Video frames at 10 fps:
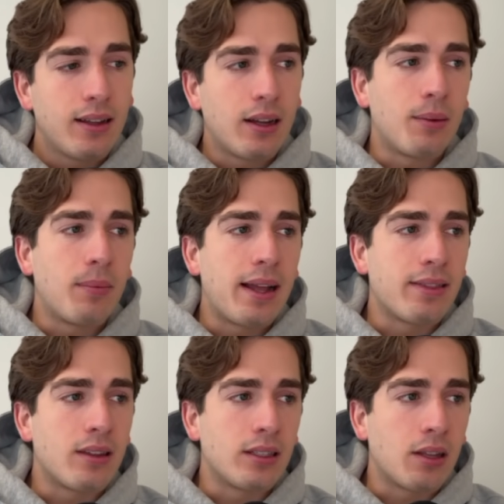
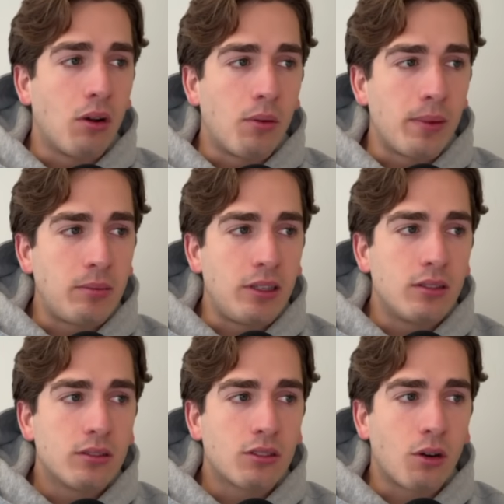I'll maybe
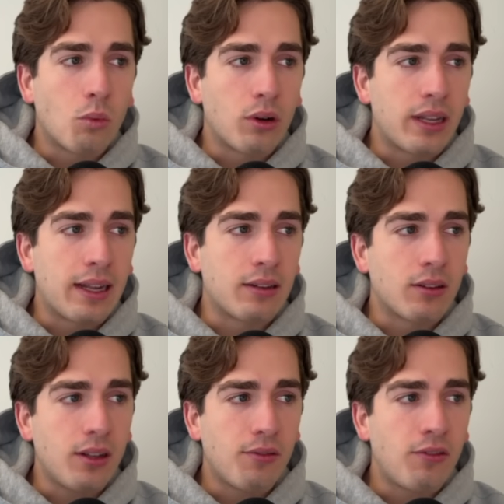start working and
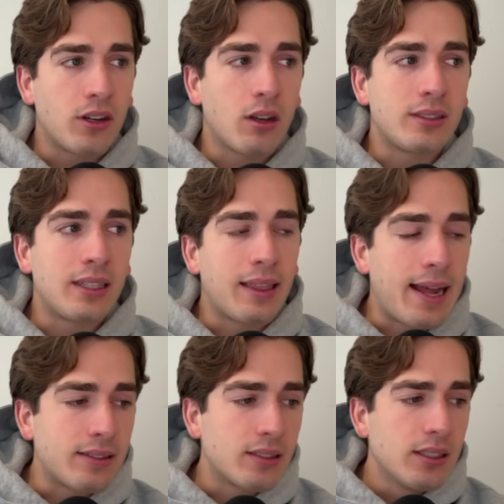finalizing
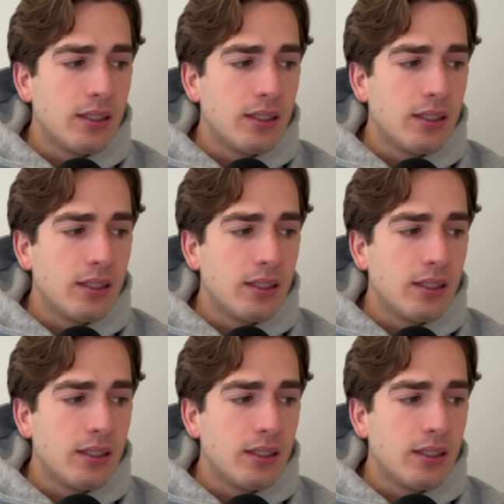that.